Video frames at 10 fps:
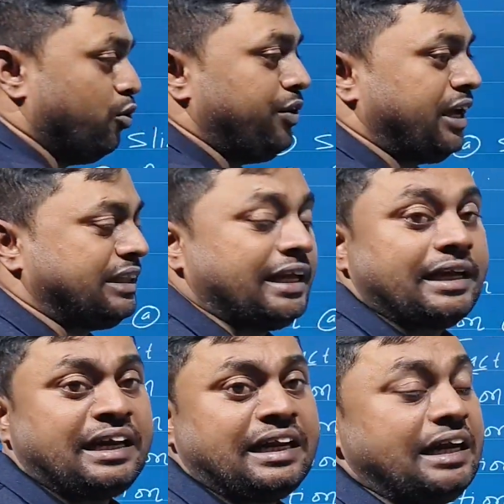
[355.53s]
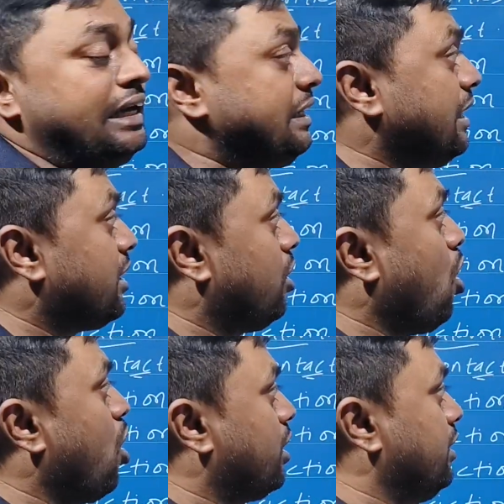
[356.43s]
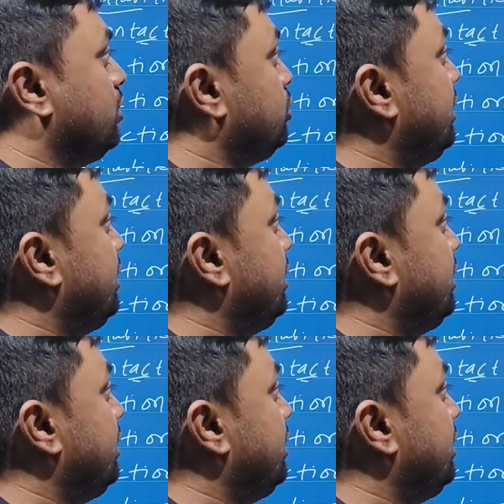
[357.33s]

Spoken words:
moving, they get interlocked.